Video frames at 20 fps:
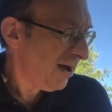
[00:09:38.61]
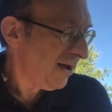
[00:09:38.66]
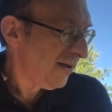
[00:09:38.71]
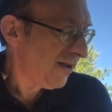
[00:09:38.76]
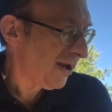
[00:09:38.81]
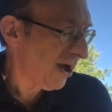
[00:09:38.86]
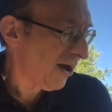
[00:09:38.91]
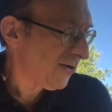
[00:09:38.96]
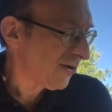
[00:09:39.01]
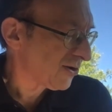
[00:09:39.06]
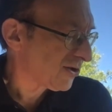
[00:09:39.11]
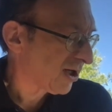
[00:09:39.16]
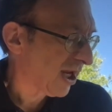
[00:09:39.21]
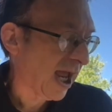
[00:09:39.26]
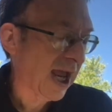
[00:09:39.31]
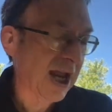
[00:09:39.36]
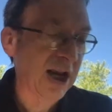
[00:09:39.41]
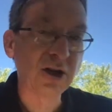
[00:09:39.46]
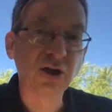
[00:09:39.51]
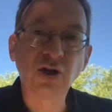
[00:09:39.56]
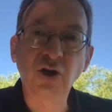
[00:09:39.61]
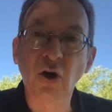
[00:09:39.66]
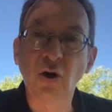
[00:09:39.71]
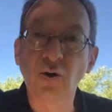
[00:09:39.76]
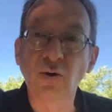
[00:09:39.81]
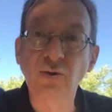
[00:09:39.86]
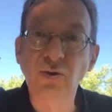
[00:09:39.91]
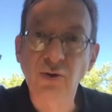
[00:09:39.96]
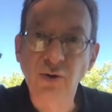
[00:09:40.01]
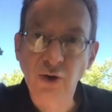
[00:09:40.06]
The other side
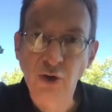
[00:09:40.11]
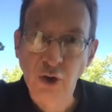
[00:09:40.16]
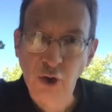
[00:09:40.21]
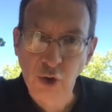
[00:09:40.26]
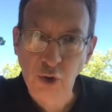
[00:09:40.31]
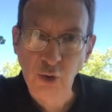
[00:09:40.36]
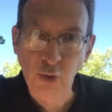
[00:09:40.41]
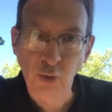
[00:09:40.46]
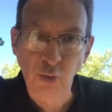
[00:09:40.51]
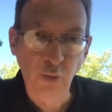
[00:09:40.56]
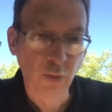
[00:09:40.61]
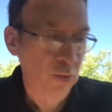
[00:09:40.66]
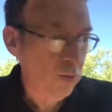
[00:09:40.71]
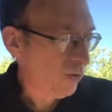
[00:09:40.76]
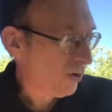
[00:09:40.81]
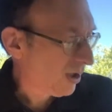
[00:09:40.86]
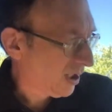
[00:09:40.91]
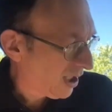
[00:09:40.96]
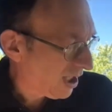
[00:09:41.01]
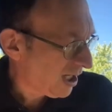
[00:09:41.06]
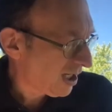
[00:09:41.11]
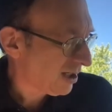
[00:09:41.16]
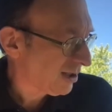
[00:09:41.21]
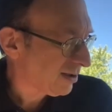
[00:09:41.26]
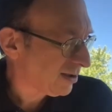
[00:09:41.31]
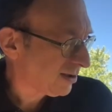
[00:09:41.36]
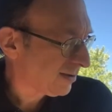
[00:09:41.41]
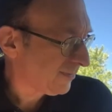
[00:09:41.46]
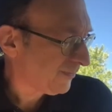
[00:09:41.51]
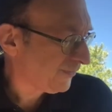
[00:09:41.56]
showed two
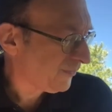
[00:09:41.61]
keys.